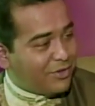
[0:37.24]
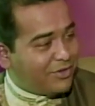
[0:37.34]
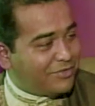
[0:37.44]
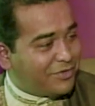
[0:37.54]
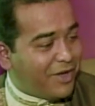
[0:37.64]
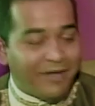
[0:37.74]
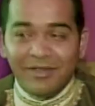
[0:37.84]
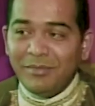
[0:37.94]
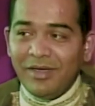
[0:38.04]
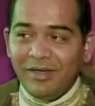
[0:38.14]
all for
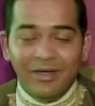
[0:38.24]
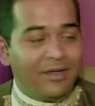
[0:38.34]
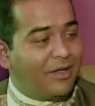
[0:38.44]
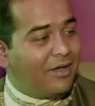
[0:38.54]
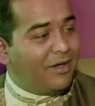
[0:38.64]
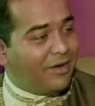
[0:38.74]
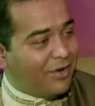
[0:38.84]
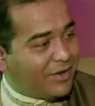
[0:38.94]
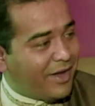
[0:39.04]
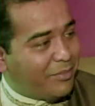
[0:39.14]
having me here.
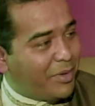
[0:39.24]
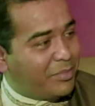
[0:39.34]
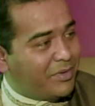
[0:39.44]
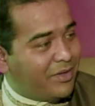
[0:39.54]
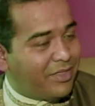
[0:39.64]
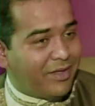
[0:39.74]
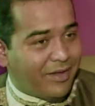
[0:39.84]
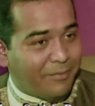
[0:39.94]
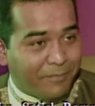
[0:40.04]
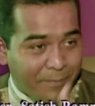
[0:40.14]
Hot like pepper. I think
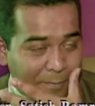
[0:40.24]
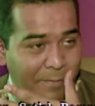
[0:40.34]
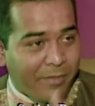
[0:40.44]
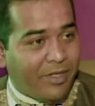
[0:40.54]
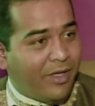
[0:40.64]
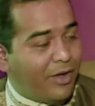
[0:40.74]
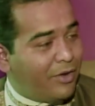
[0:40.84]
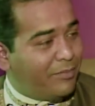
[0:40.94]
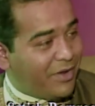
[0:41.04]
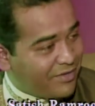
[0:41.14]
I'm here
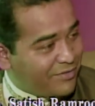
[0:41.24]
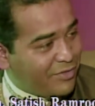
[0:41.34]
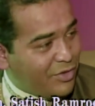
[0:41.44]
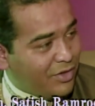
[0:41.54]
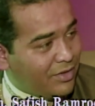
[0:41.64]
because of you all,